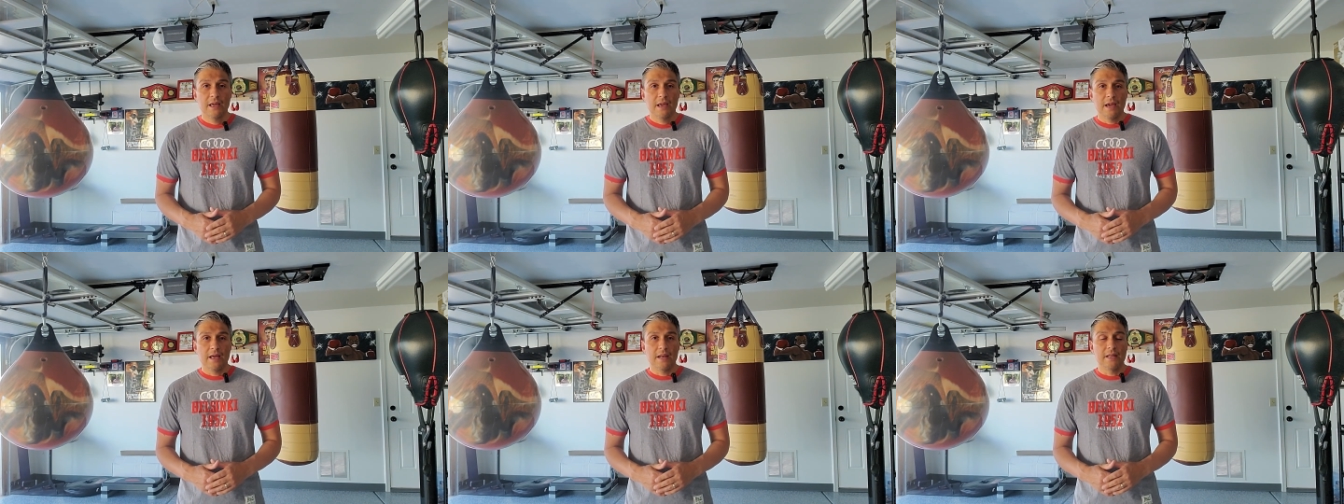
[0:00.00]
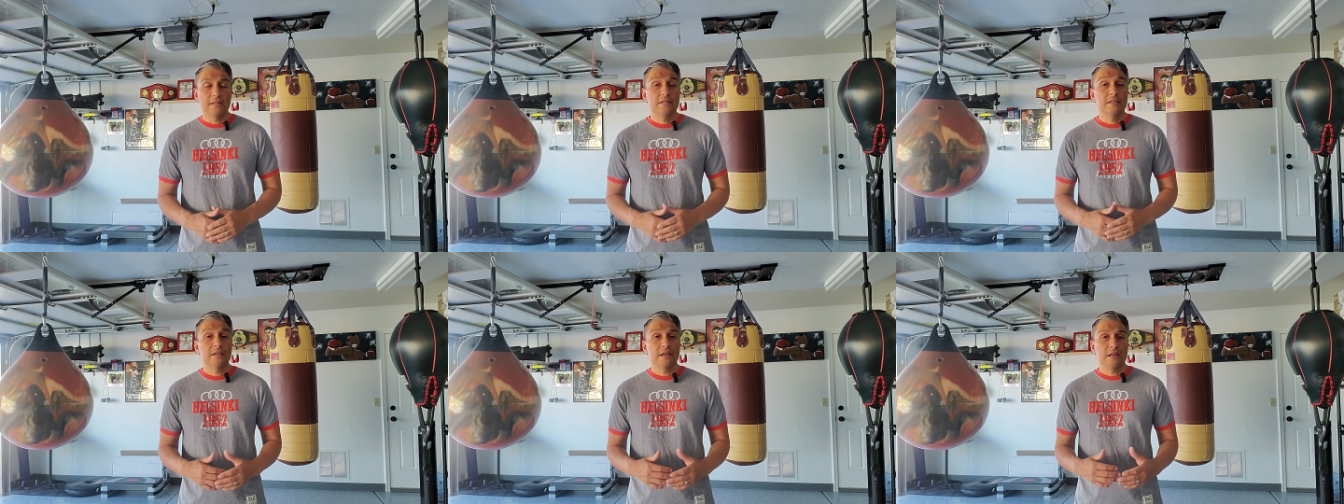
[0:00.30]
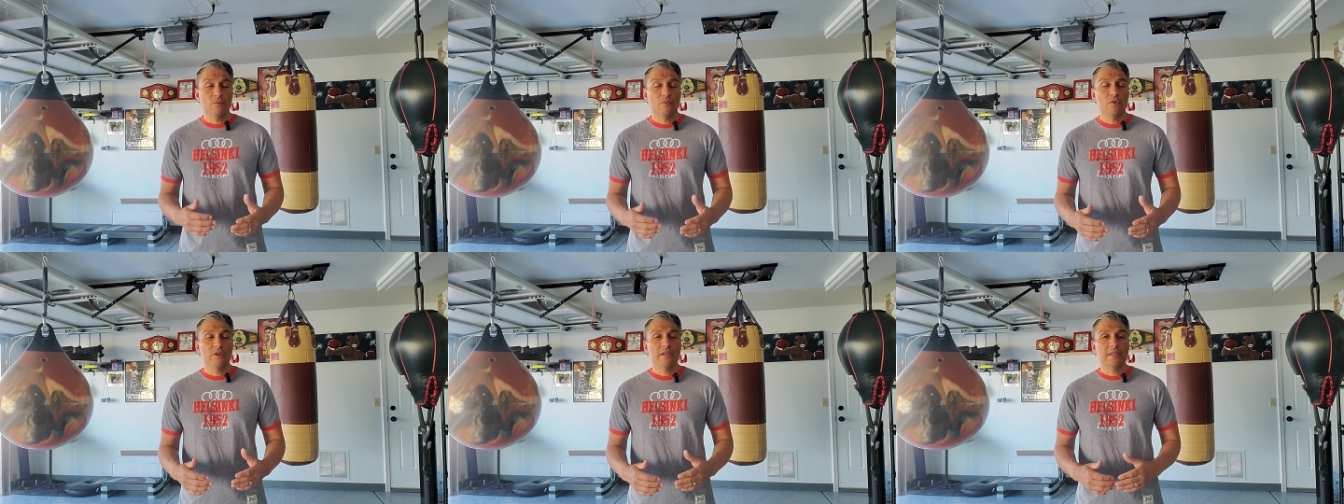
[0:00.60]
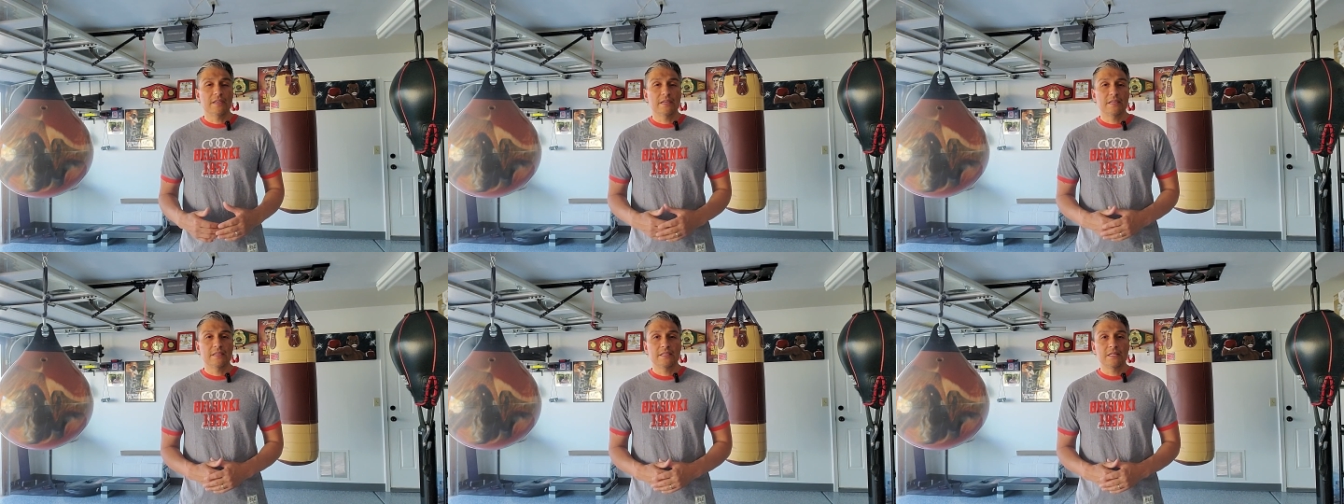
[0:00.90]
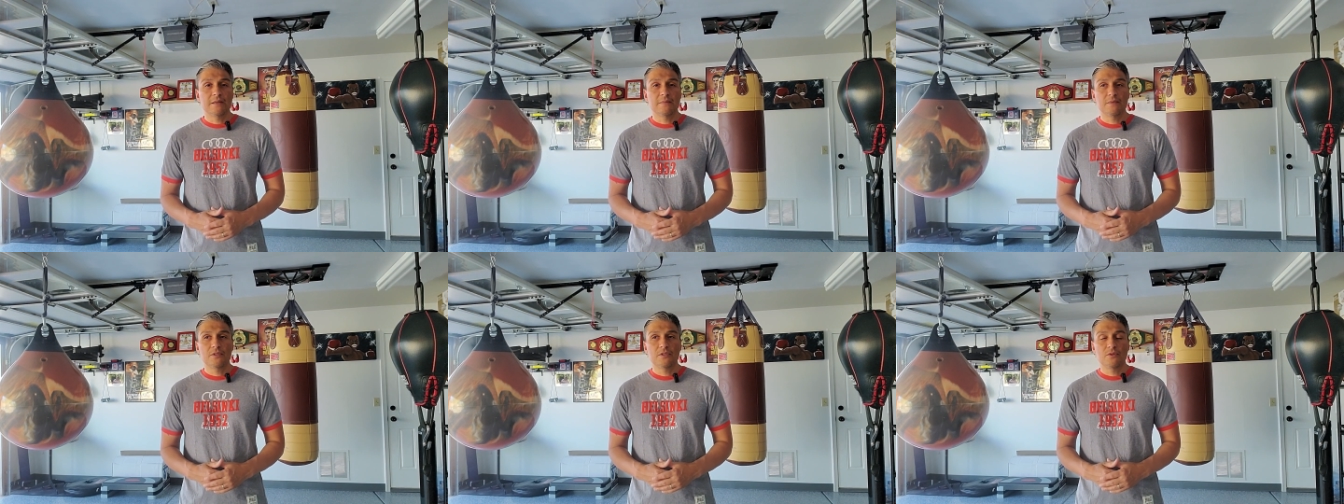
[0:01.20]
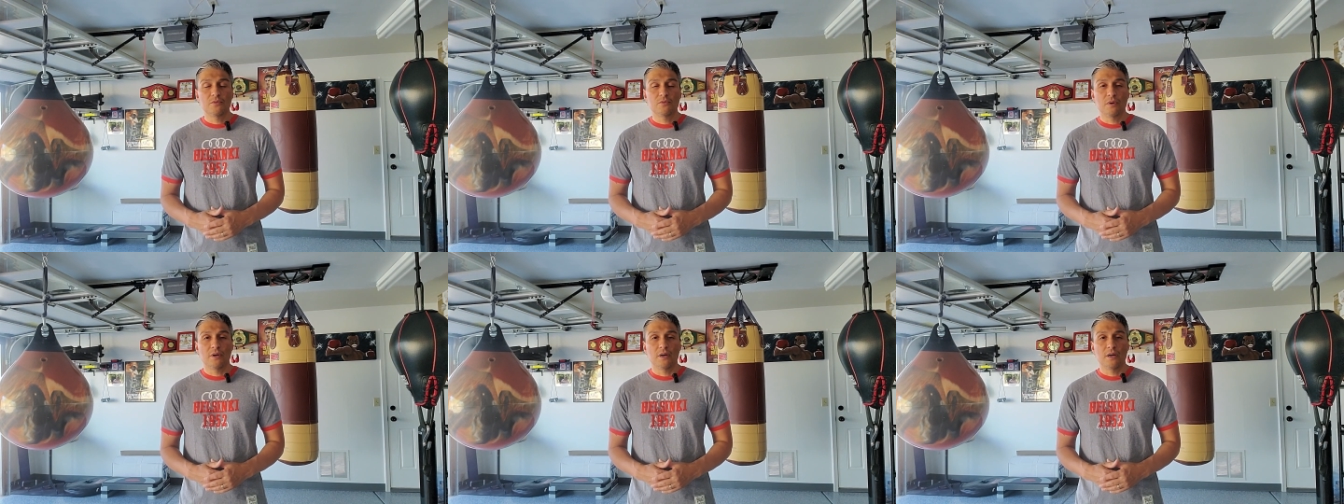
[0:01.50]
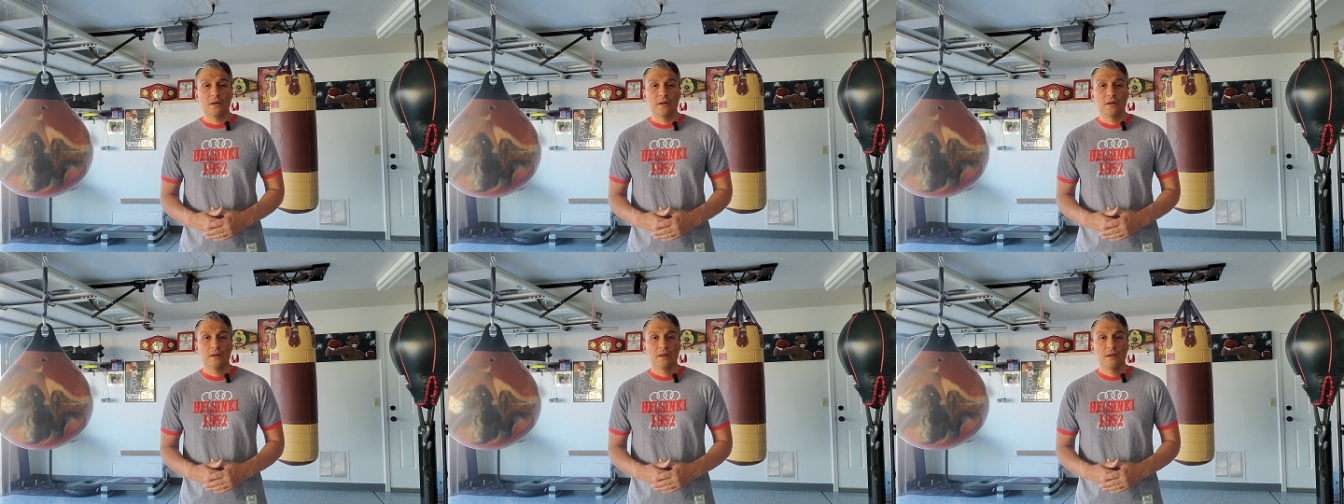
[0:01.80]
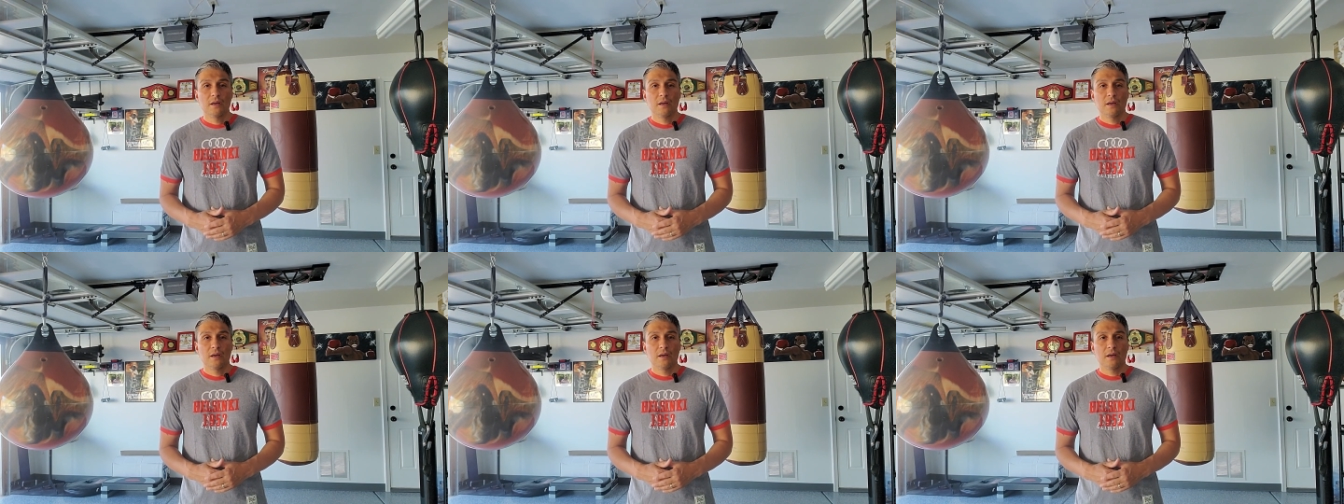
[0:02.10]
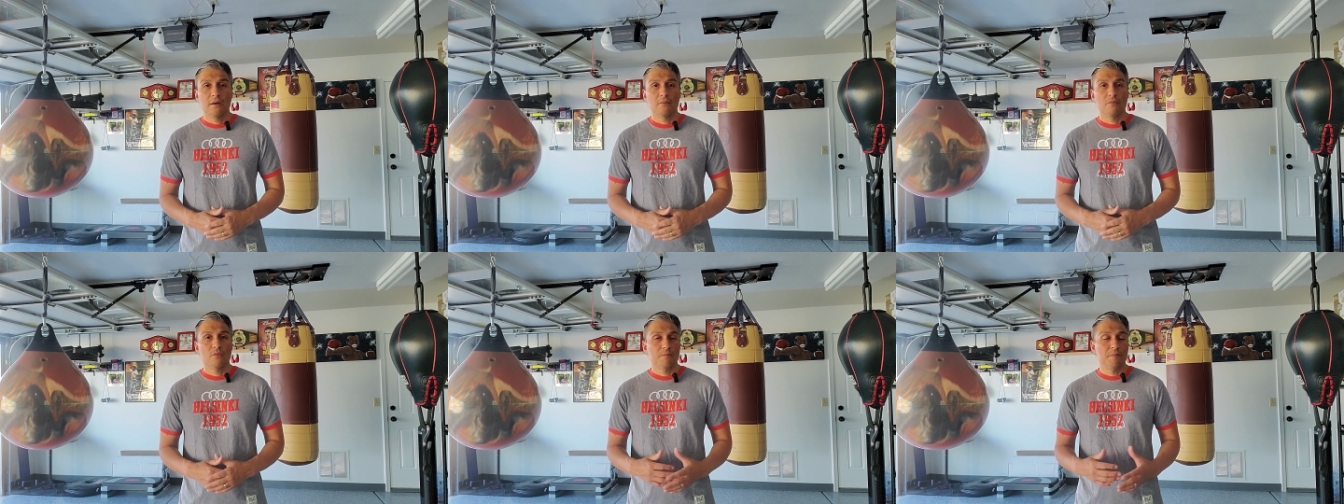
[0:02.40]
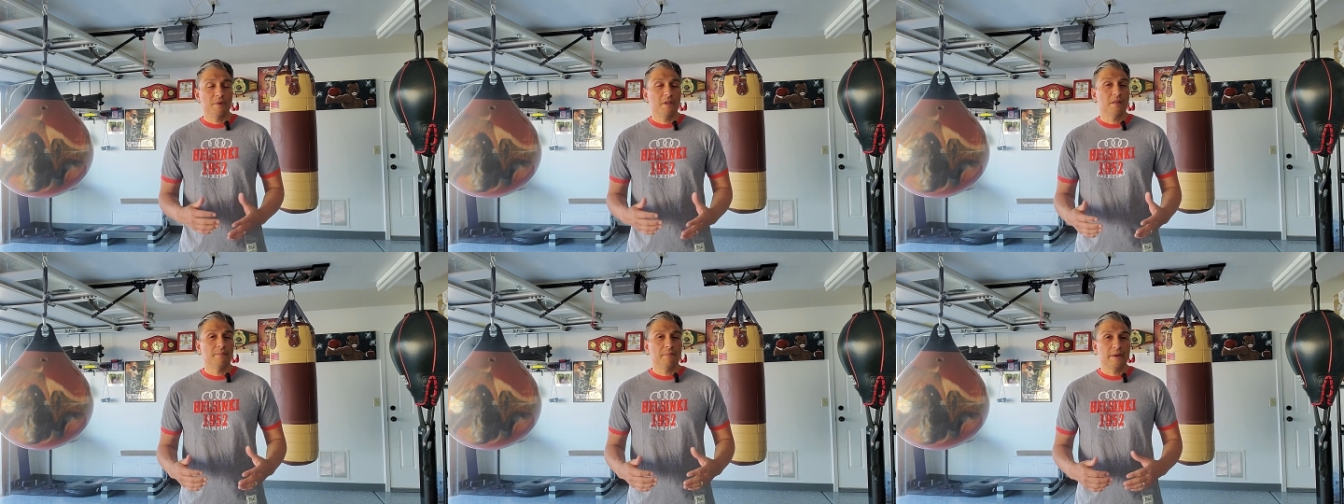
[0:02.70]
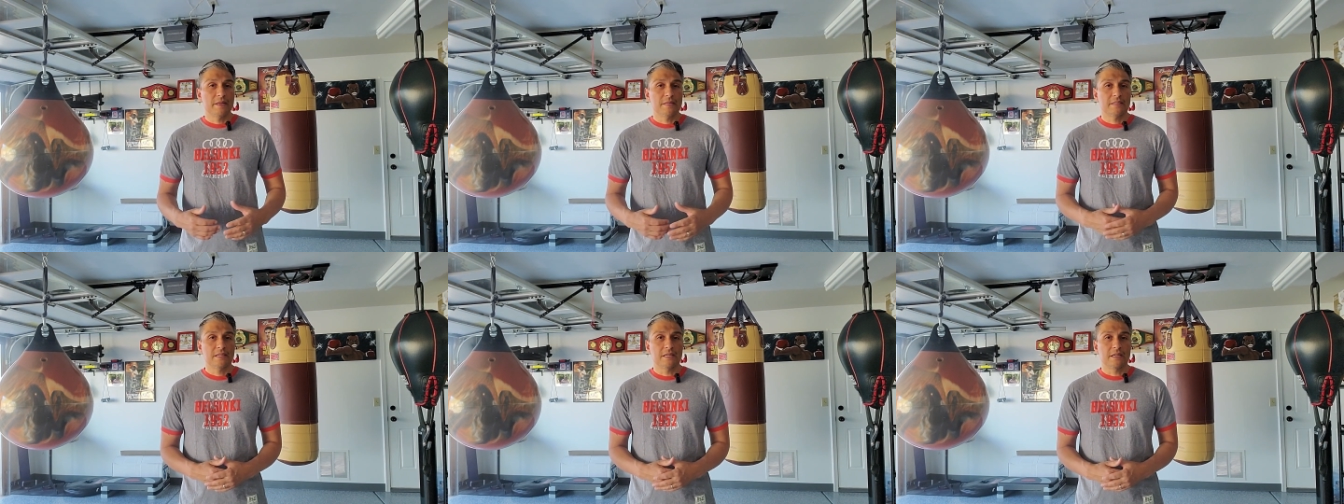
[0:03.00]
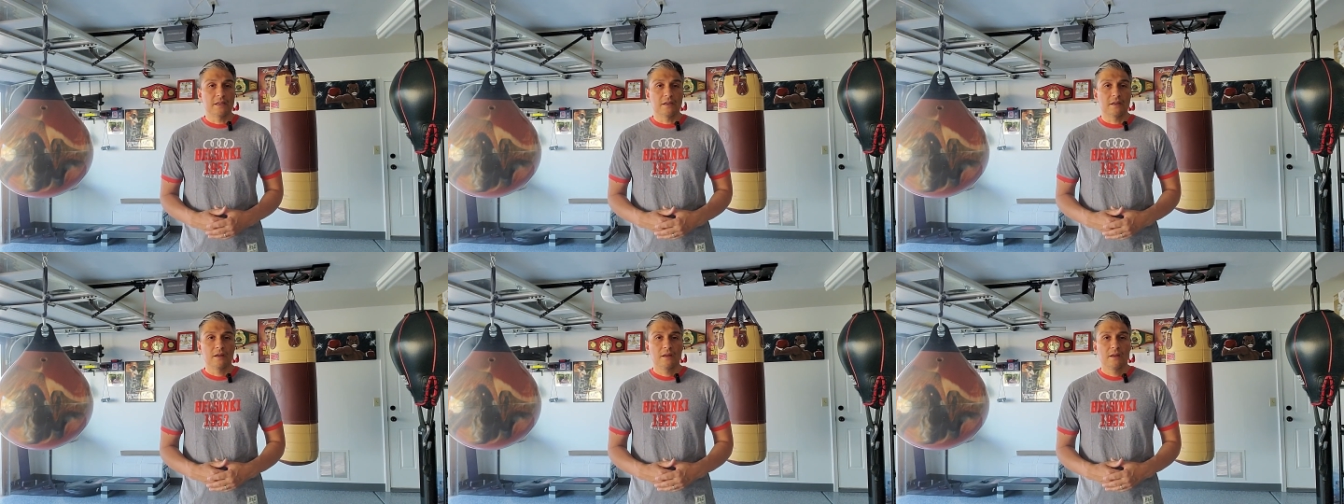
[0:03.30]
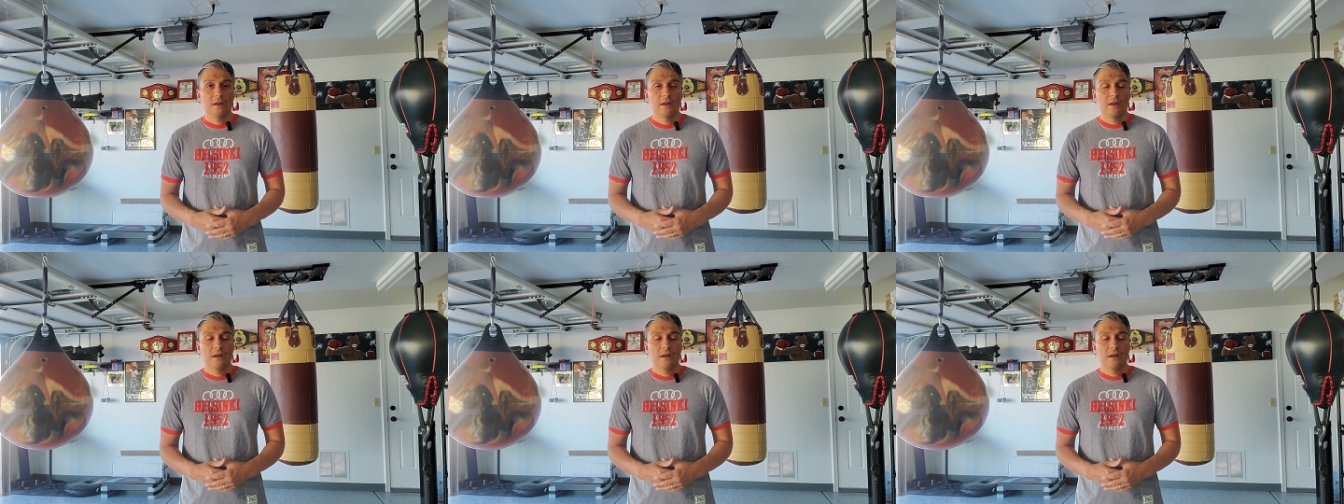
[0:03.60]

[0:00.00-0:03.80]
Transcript: And it really did seem to it would be the best thing.